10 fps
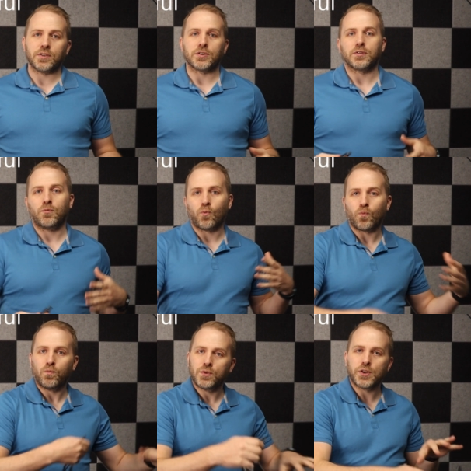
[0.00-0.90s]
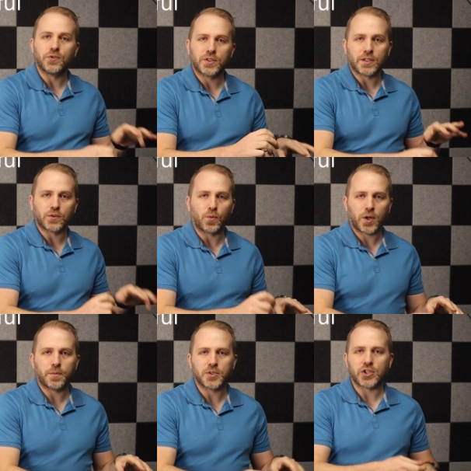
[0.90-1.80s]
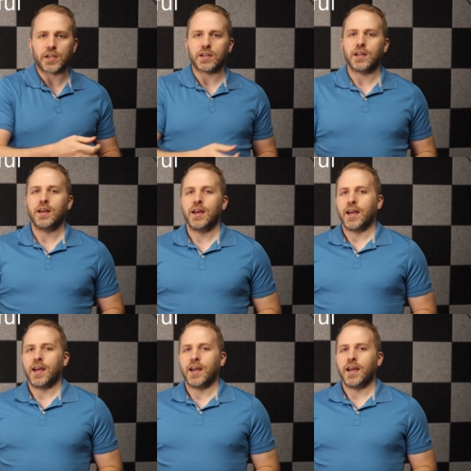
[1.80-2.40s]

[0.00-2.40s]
you're using it as a work machine.